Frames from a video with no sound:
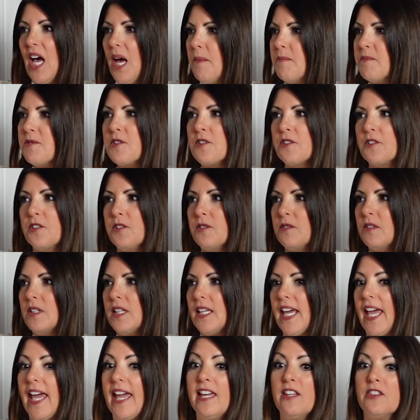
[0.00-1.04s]

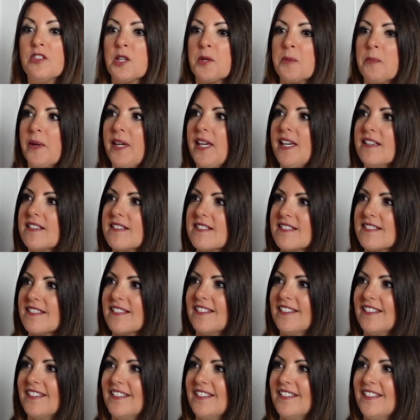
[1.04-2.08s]
Absolutely. And their peace.
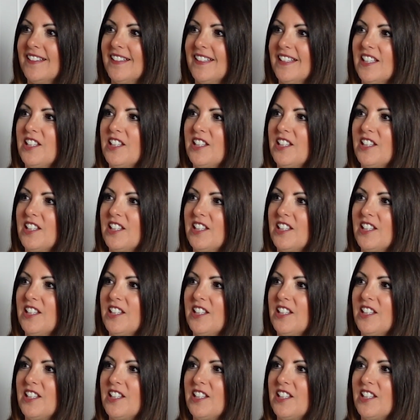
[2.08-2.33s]
Mm-hmm.